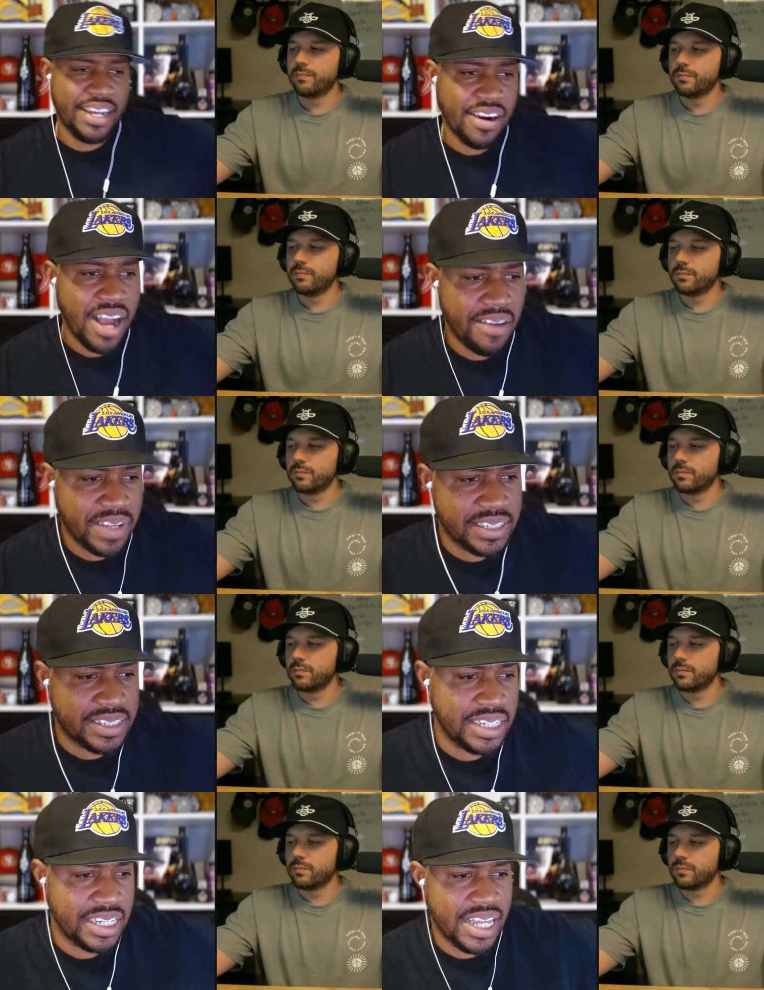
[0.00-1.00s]
Speaker 1: there,
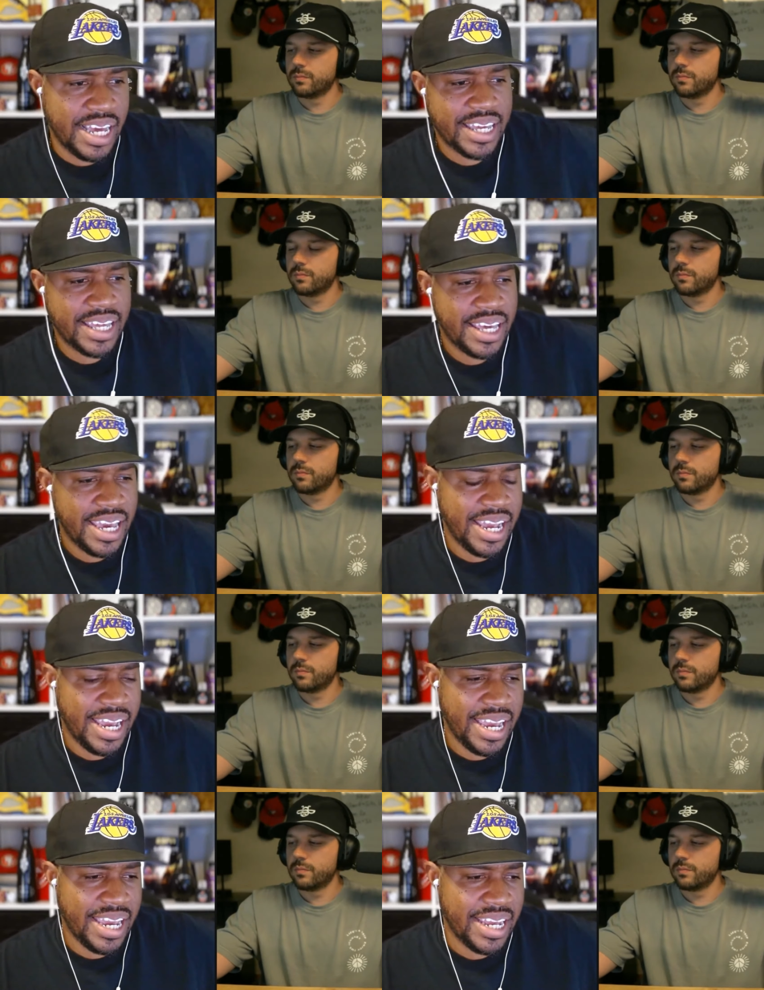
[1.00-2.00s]
obviously, like
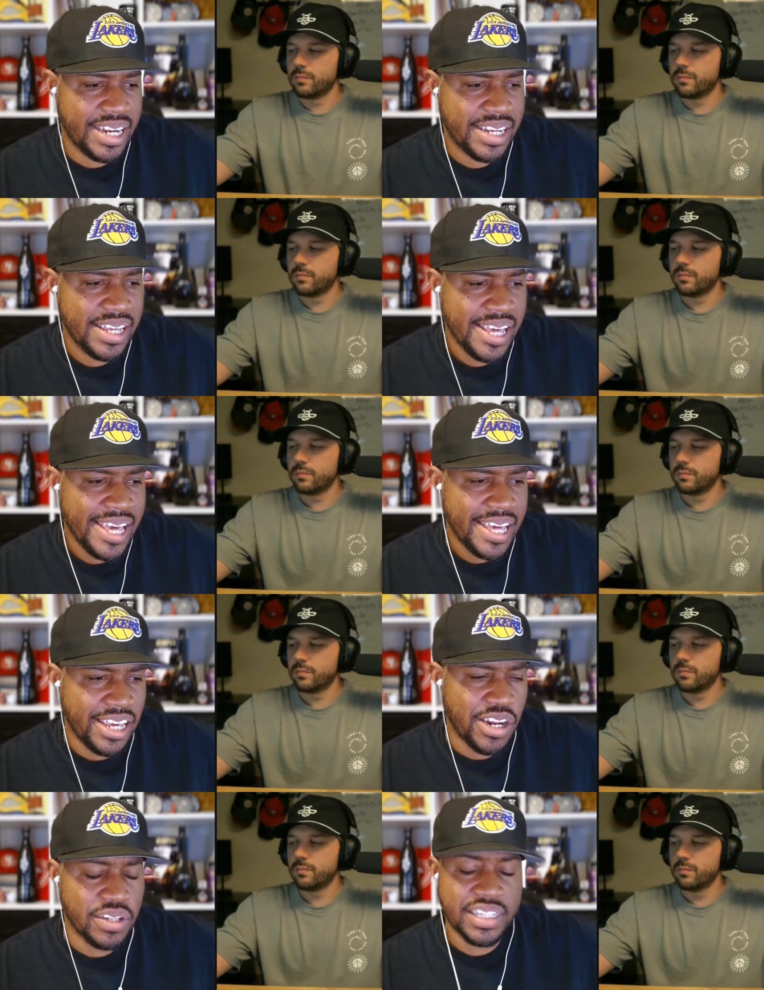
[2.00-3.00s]
and
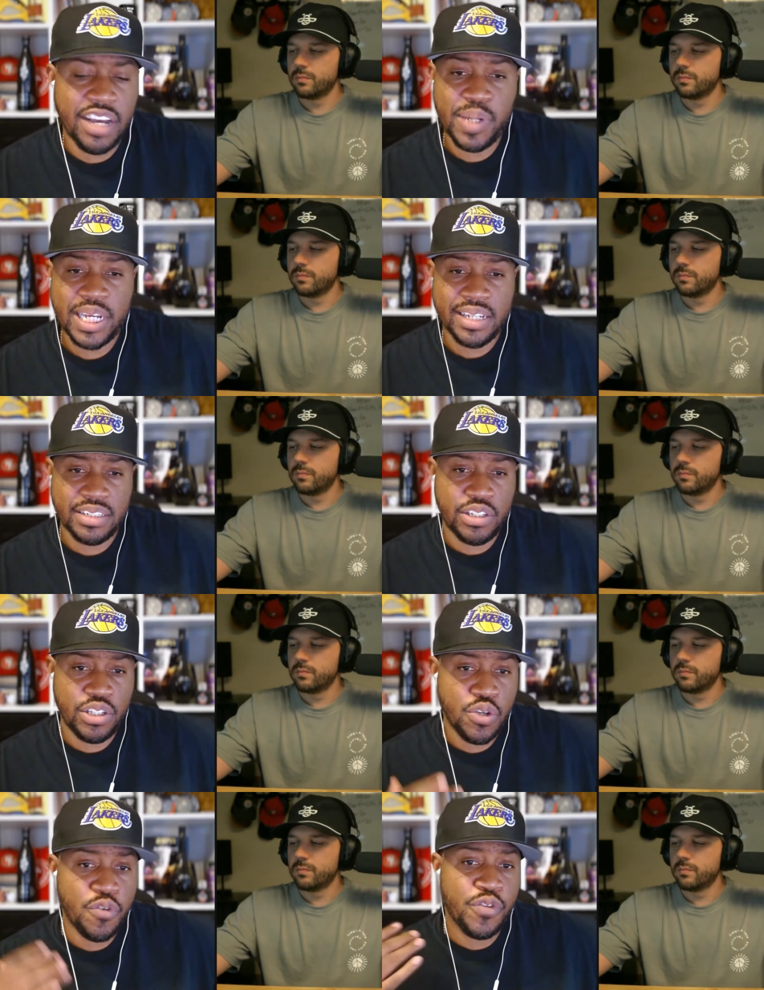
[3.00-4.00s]
you know, it's tough because
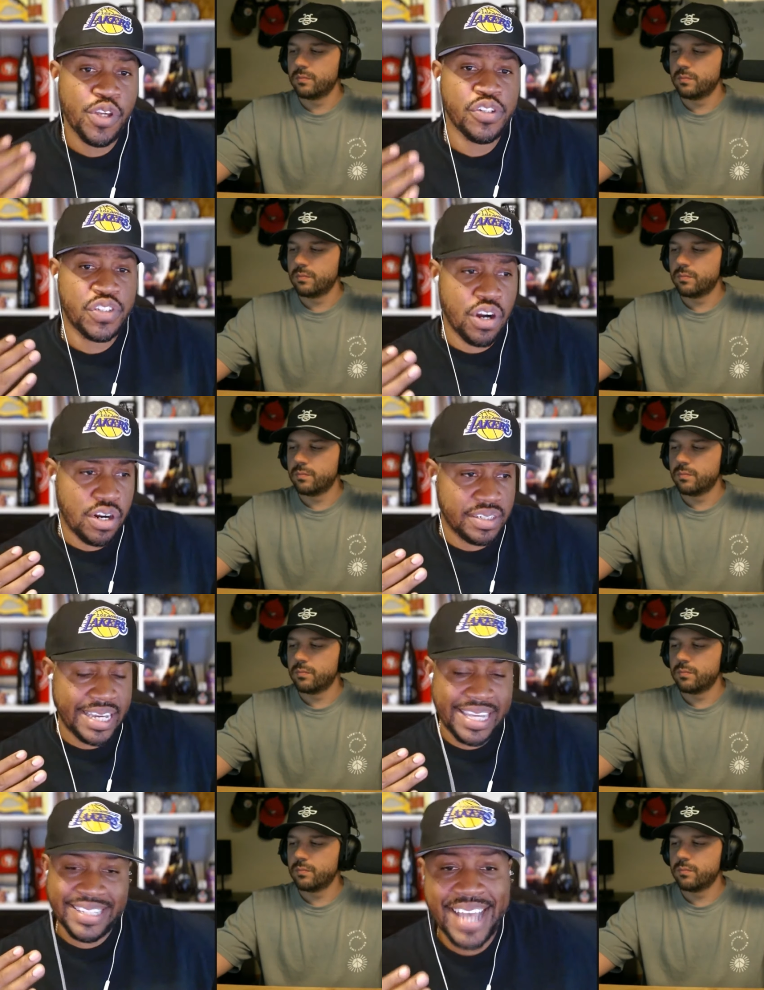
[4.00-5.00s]
you view starters
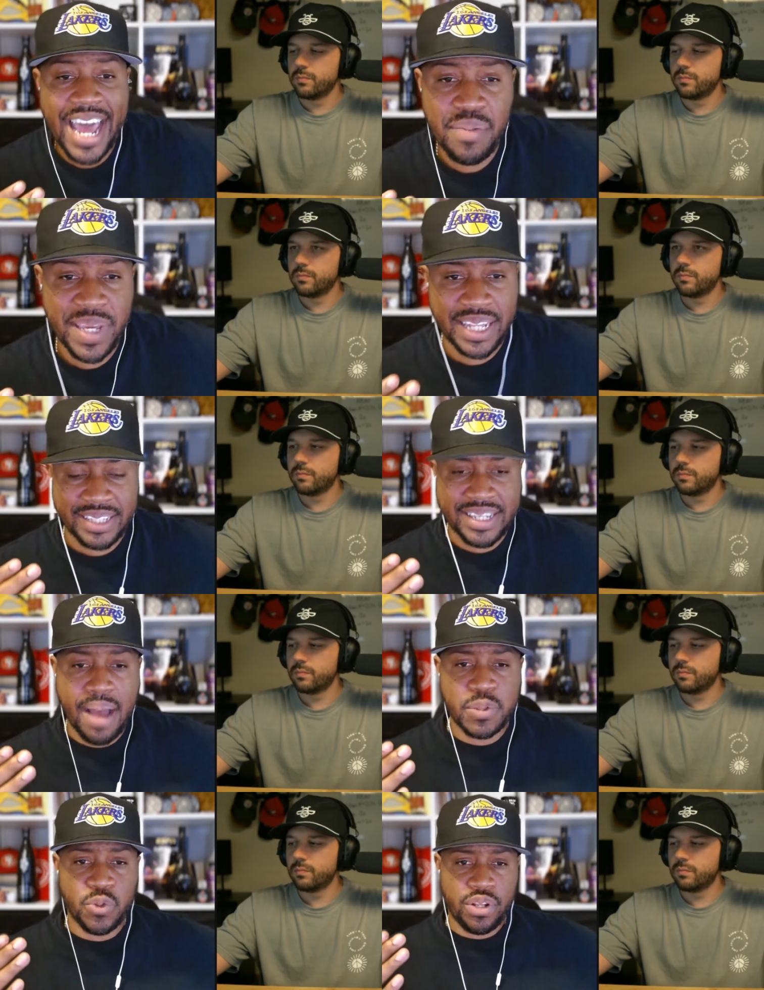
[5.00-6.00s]
like he's got to be in the
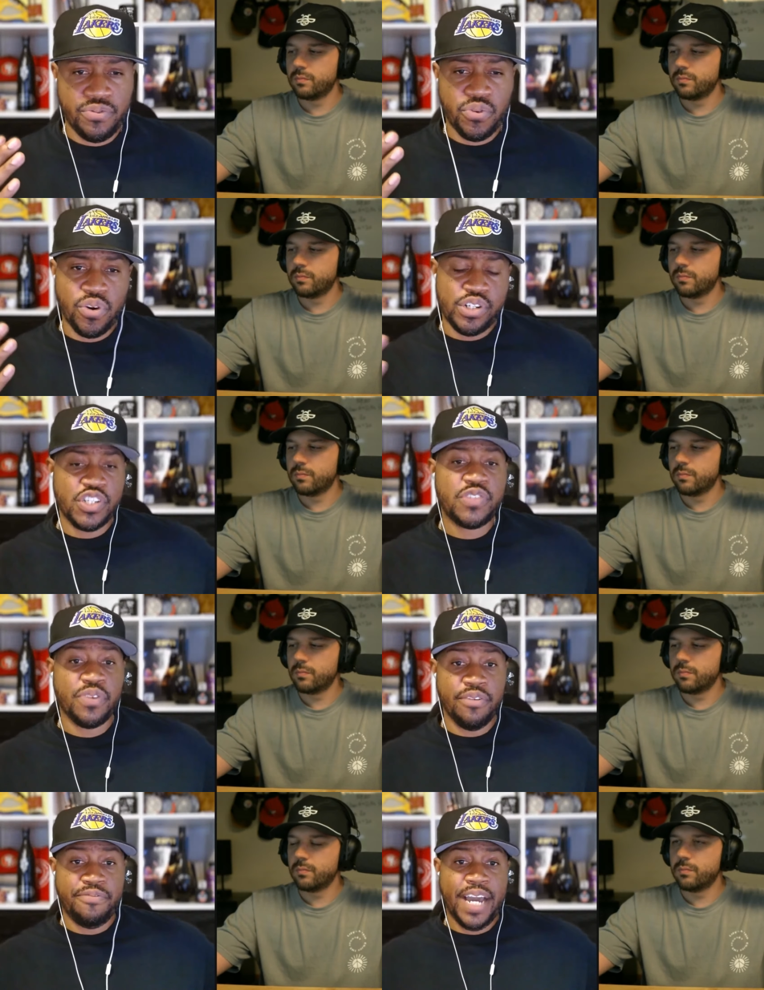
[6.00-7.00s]
top 24 just
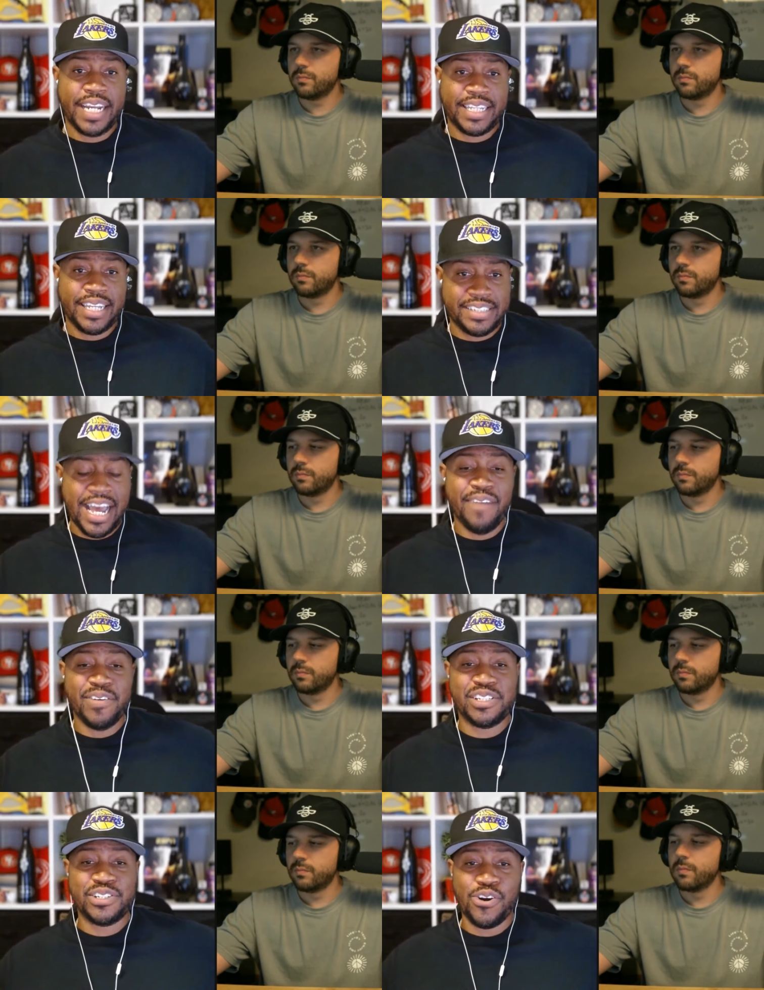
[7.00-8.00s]
for the fact that he's going to have
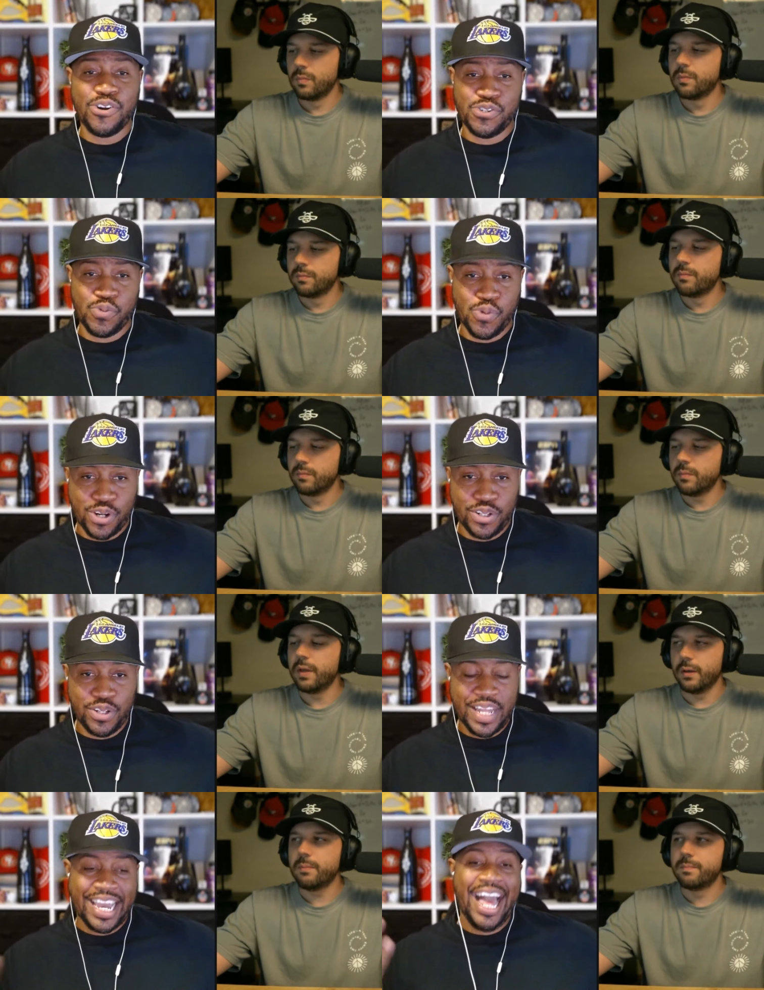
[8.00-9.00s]
a starter's yeah.
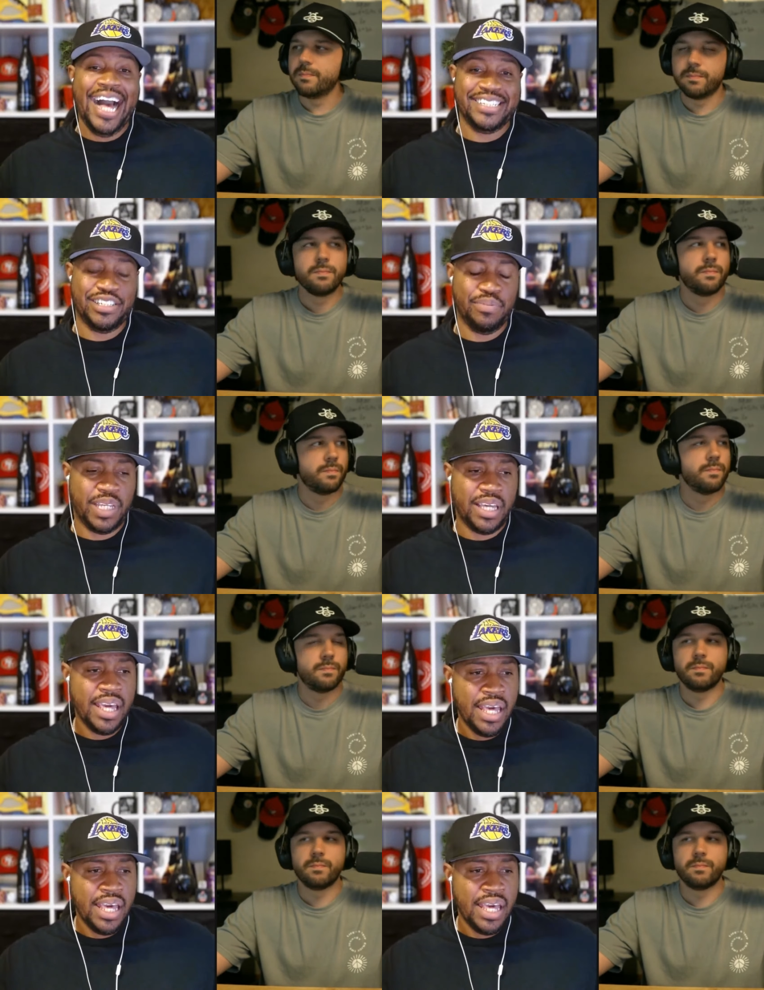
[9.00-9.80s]
workload, like has to be.